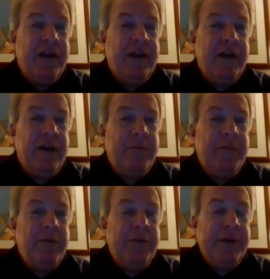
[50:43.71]

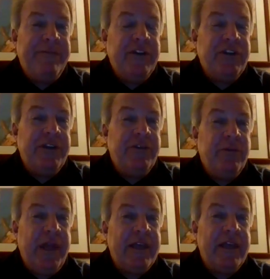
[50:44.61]
When I'm fishing a new
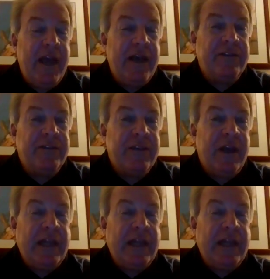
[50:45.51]
lake, yes.